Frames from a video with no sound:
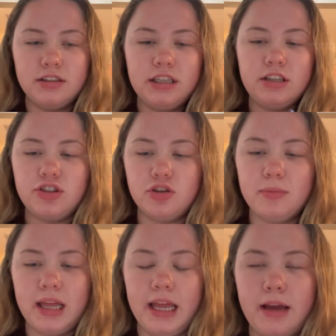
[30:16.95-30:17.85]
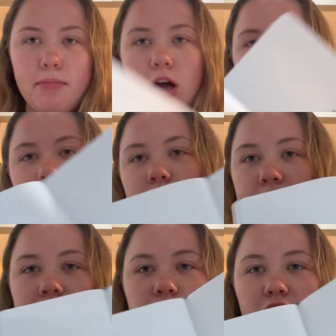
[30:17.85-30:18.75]
need to do my like Molly's
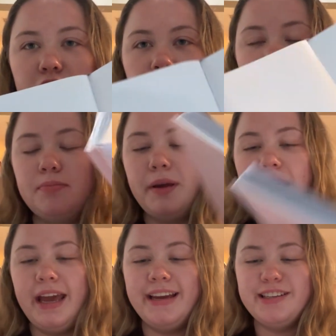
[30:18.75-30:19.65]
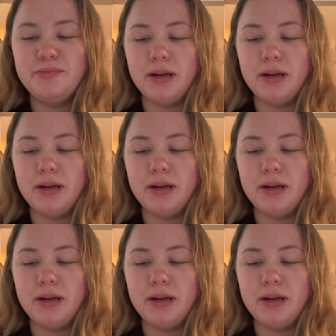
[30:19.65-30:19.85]
reading journal page,